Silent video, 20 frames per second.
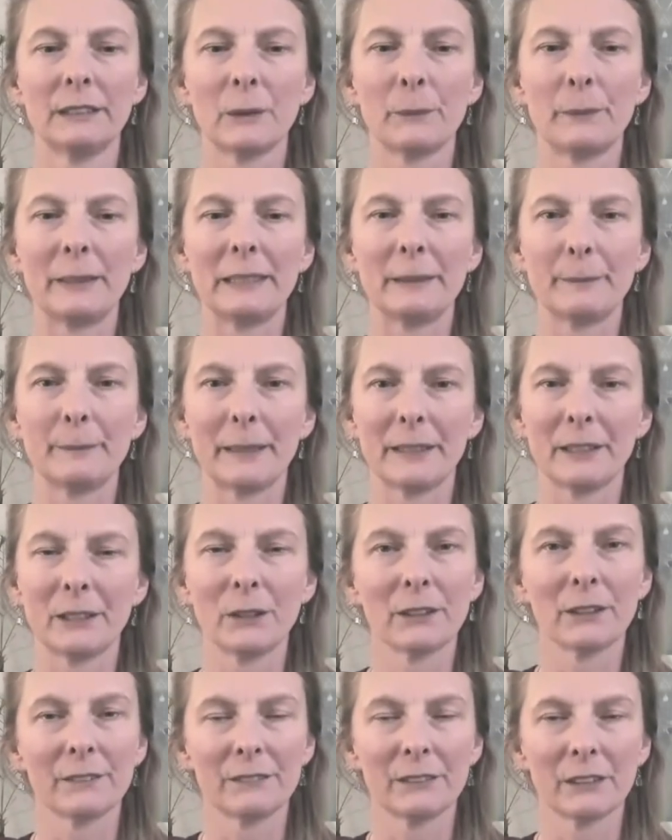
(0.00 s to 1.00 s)
So we spend a
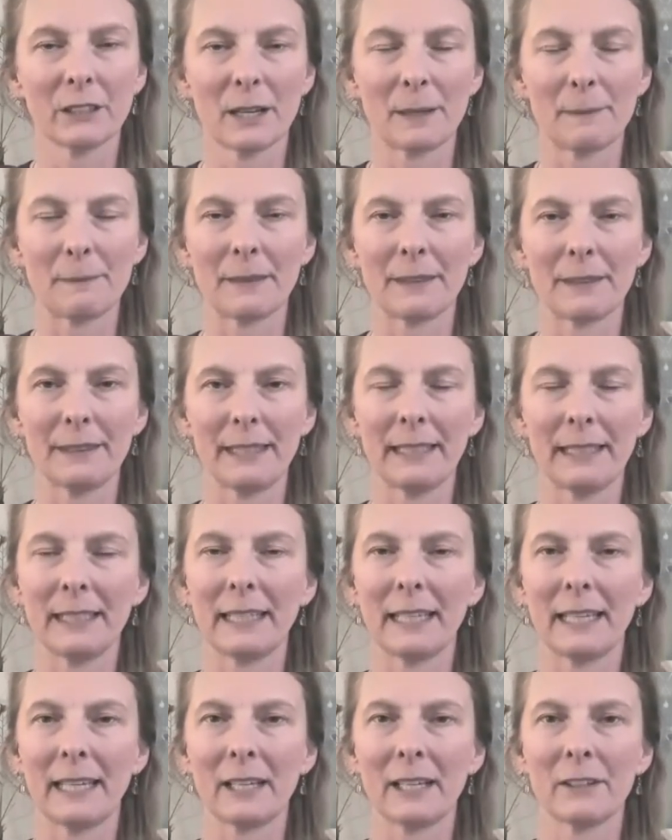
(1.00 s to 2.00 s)
lot of time
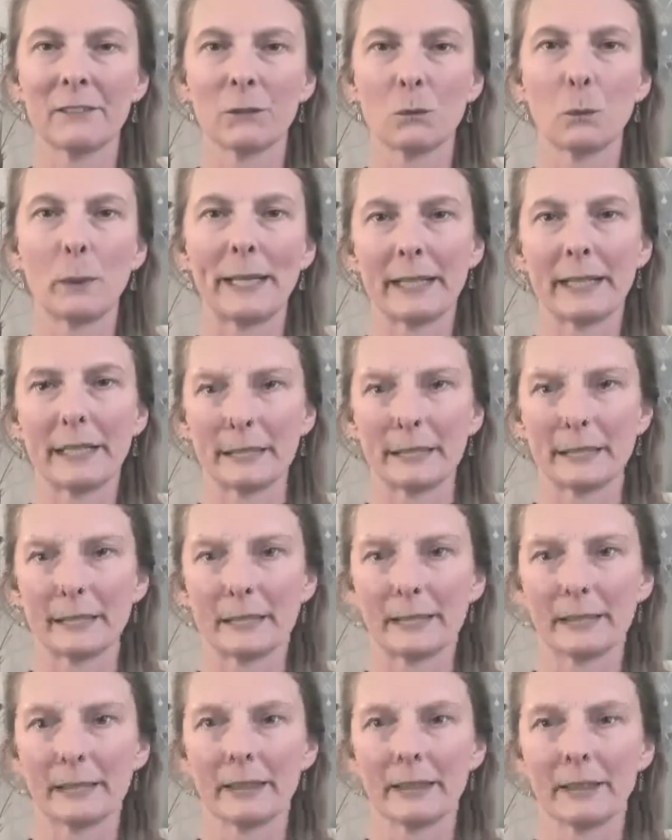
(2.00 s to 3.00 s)
thinking of width
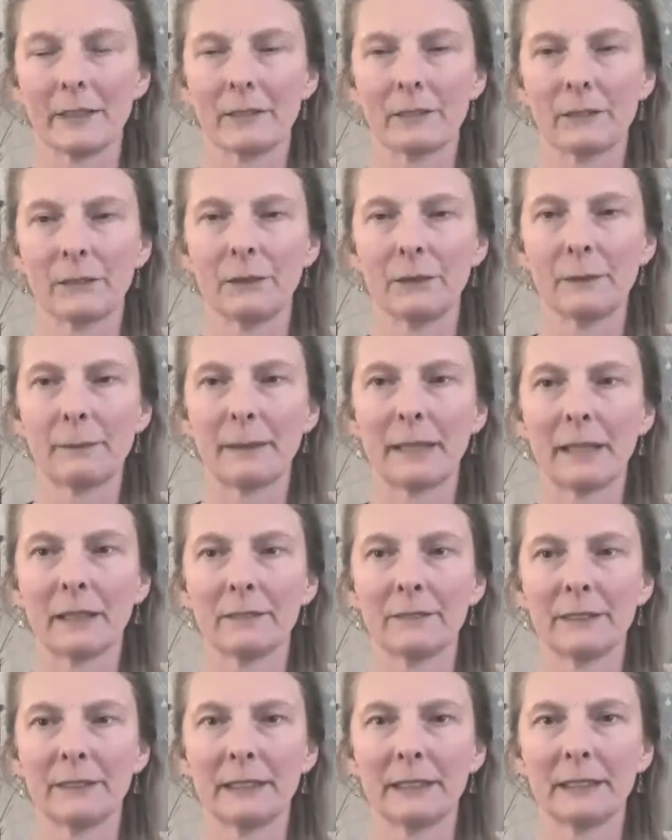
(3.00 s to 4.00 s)
through the
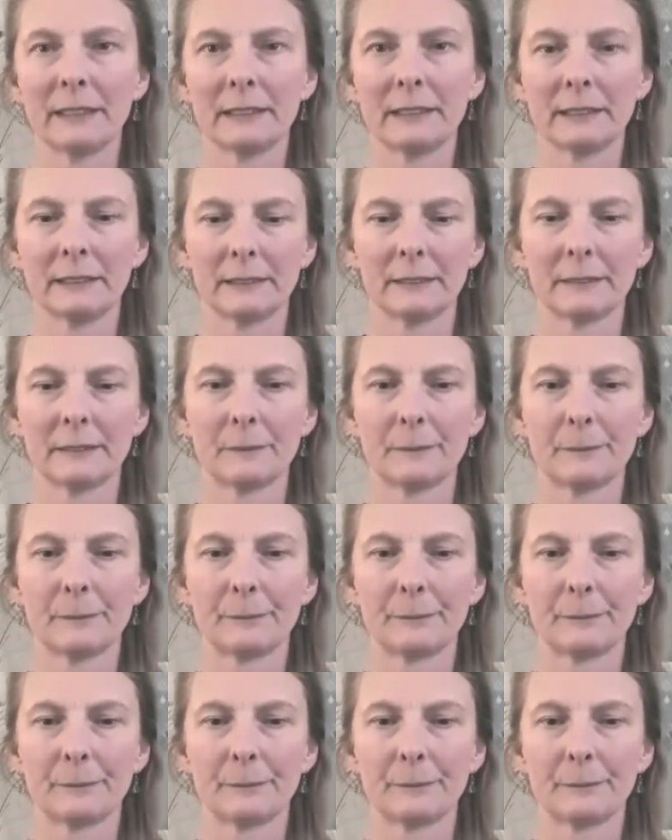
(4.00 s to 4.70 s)
pelvis.